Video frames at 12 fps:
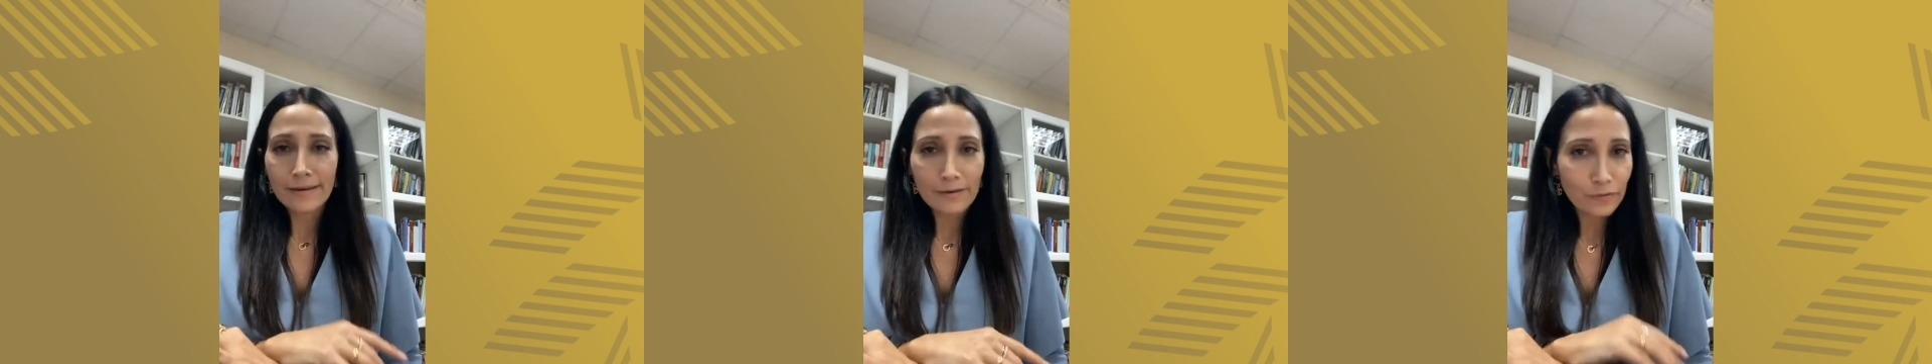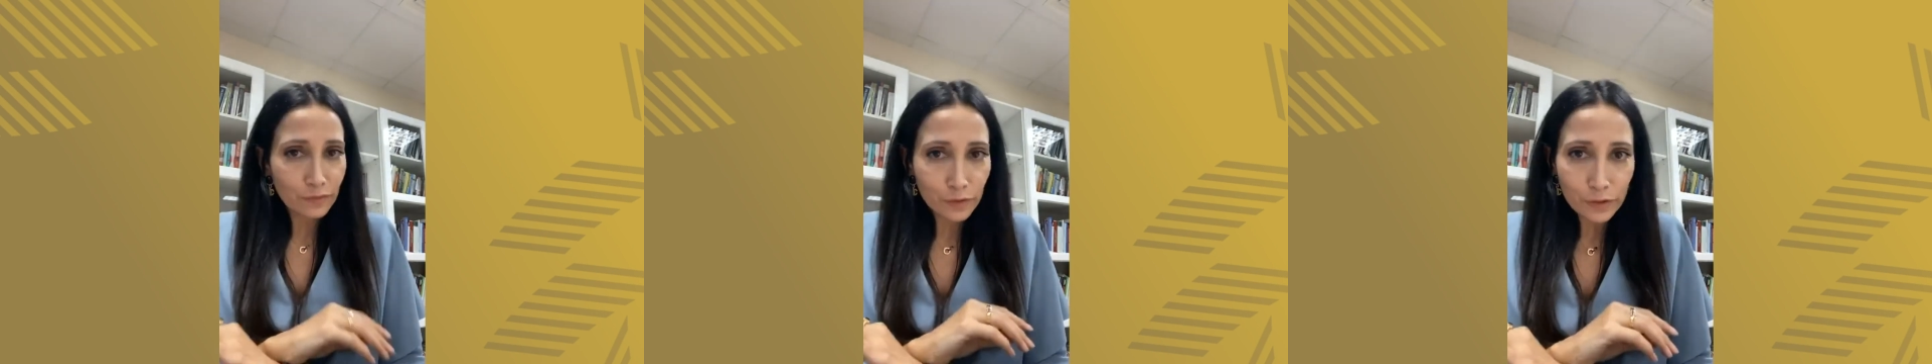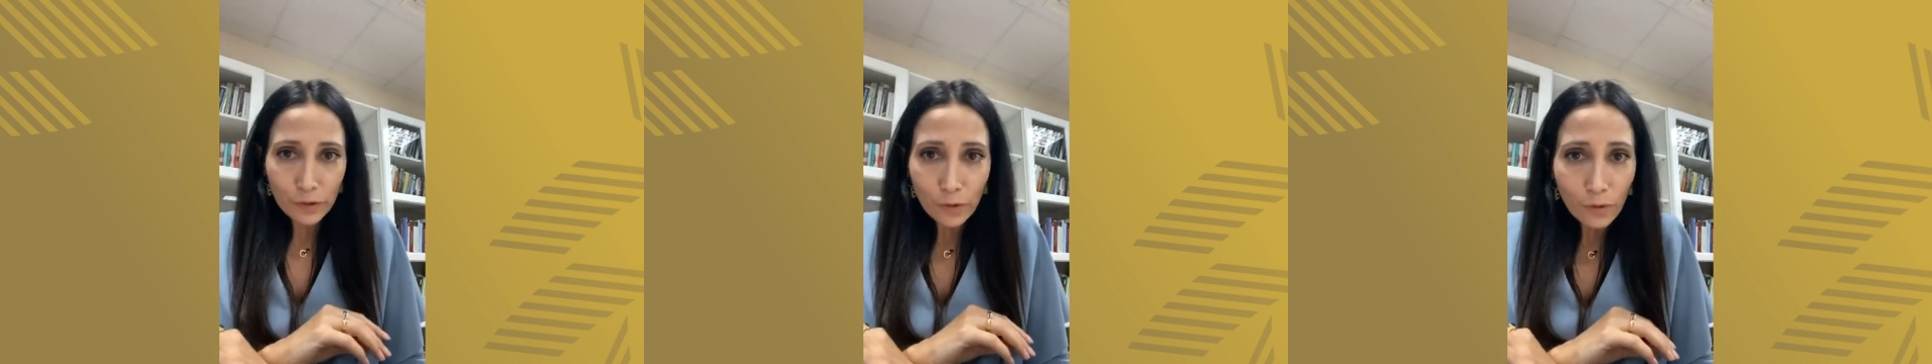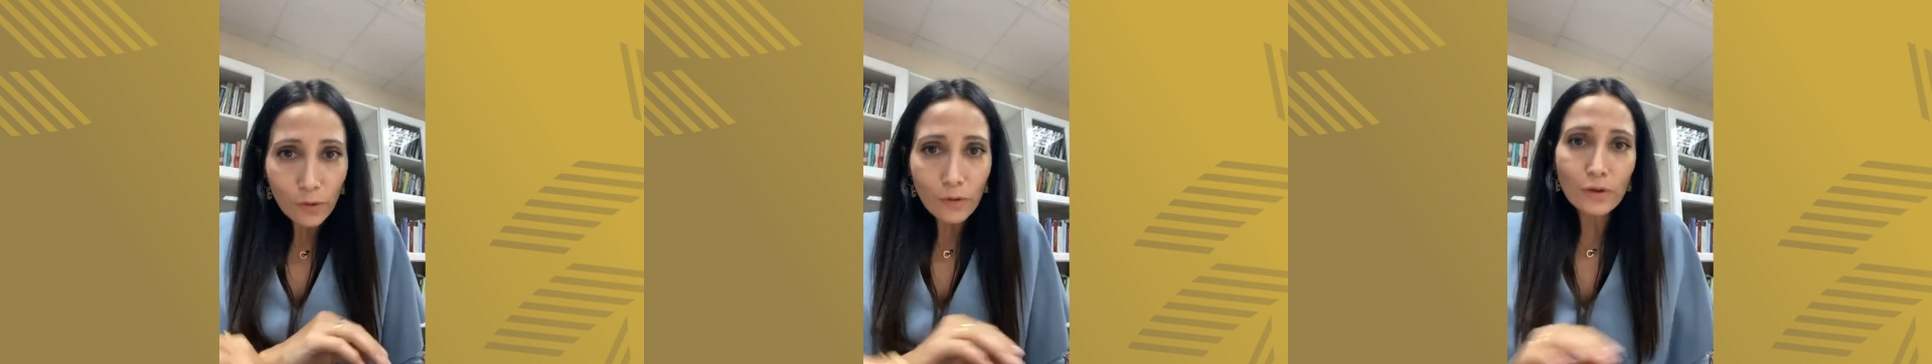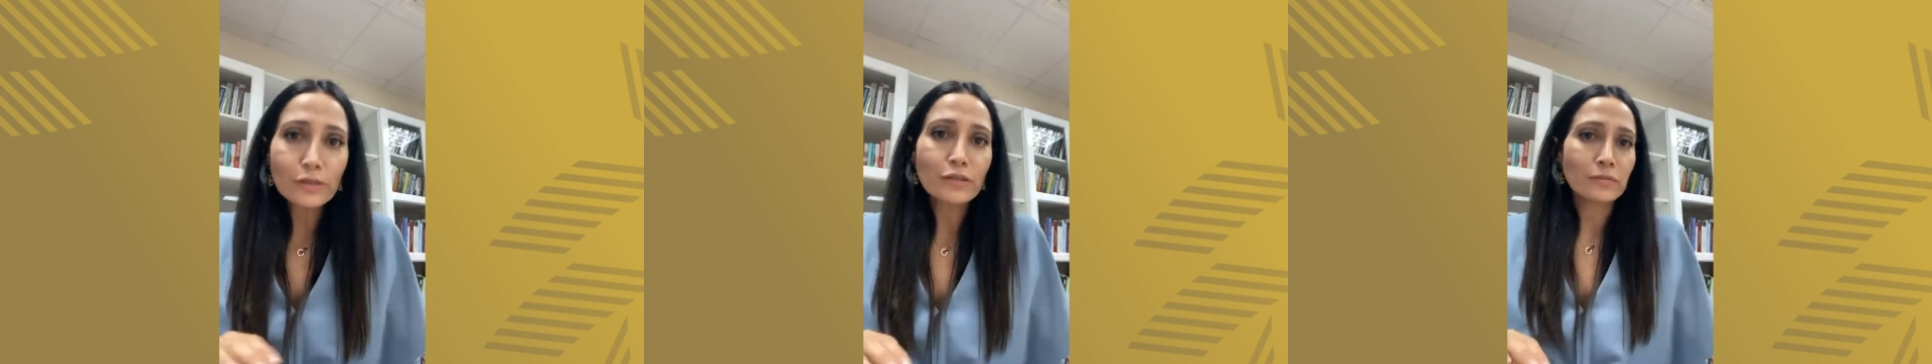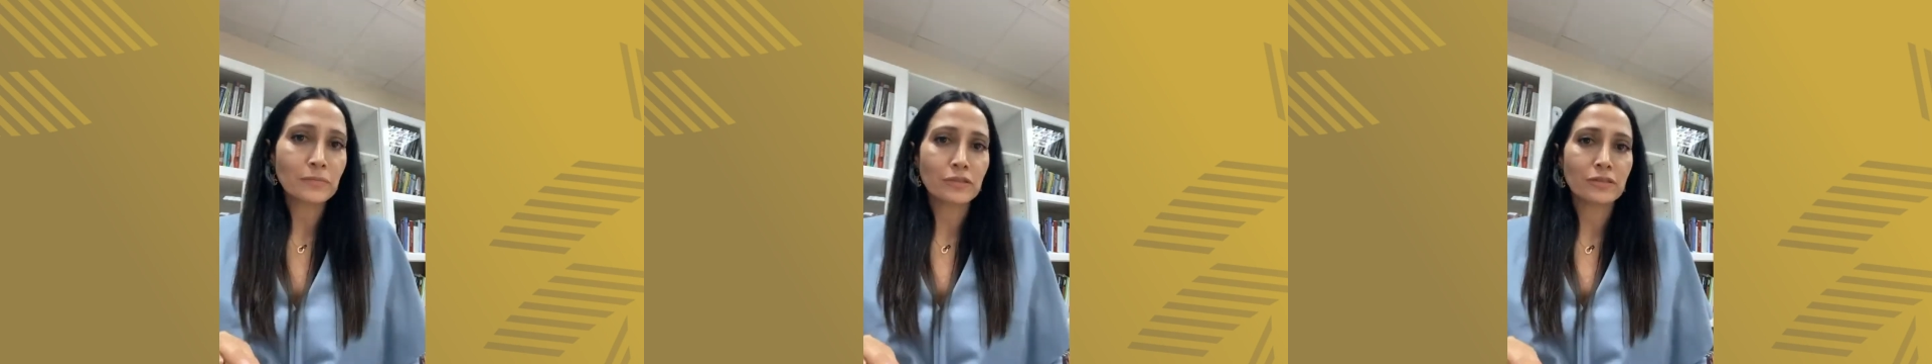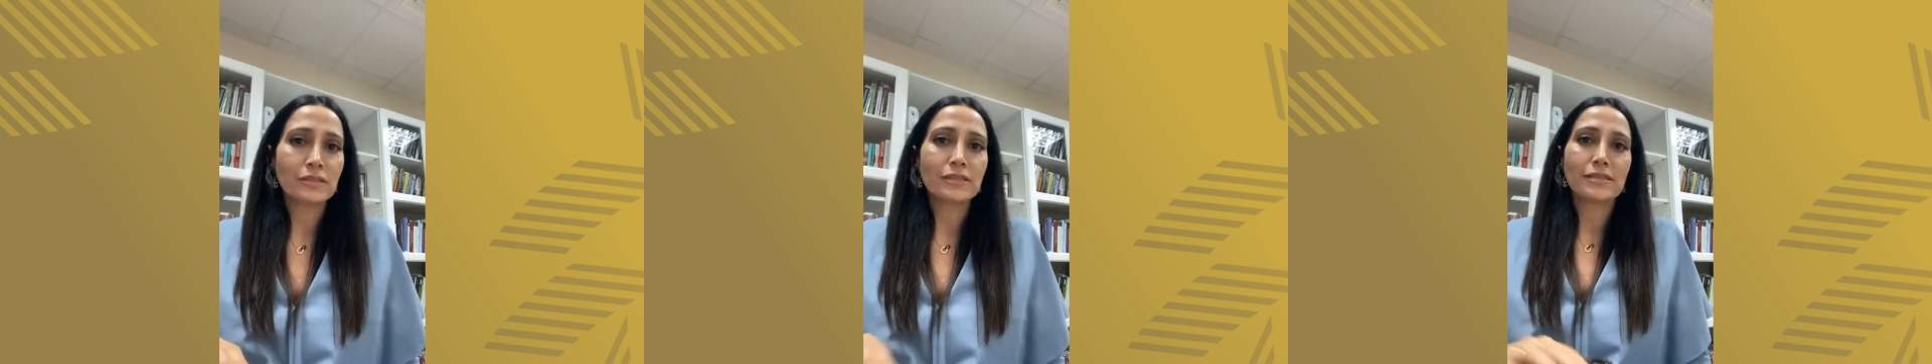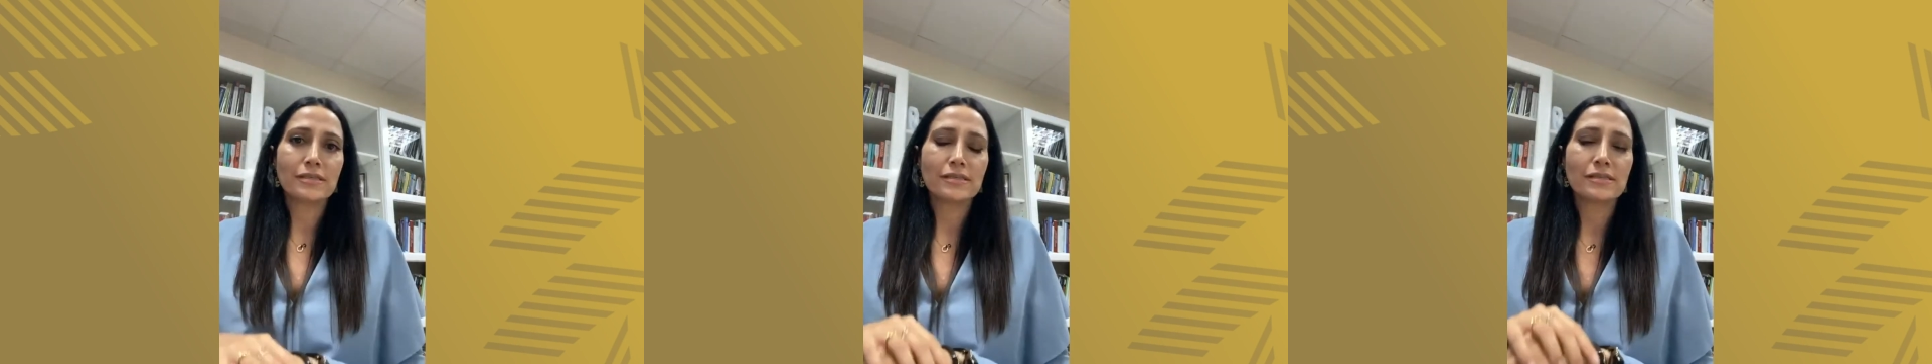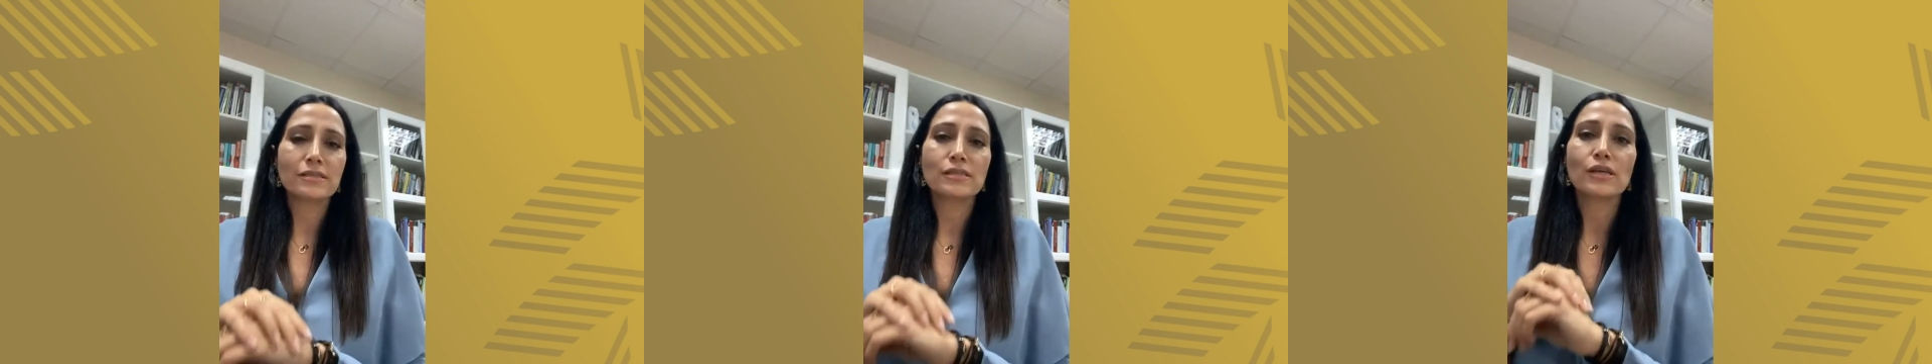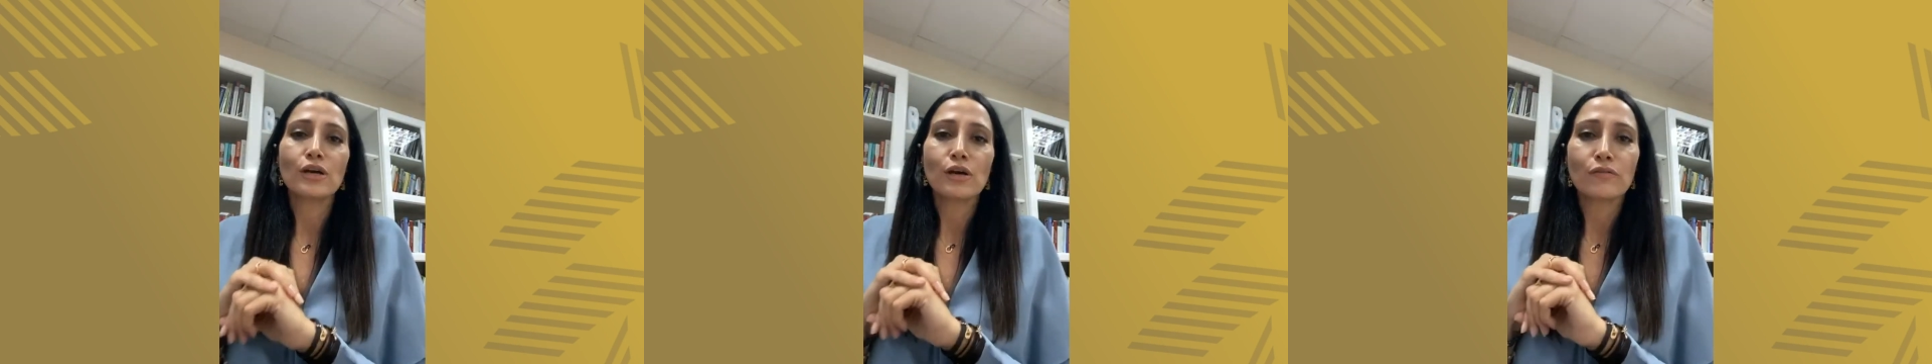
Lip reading: for all communities,